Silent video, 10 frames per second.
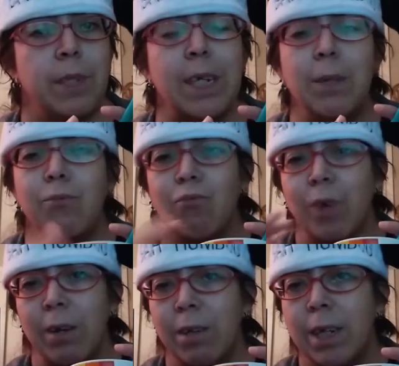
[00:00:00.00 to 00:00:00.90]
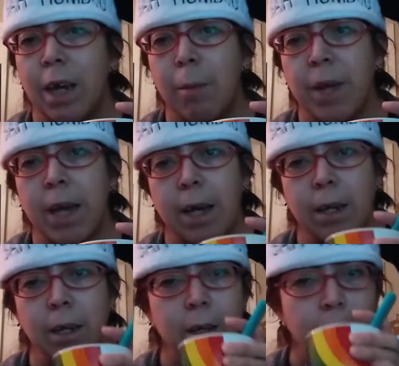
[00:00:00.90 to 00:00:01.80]
He rarely got
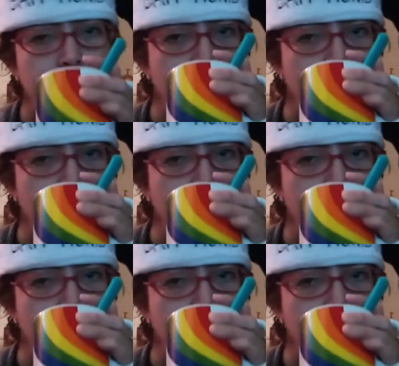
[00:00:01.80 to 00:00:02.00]
mad.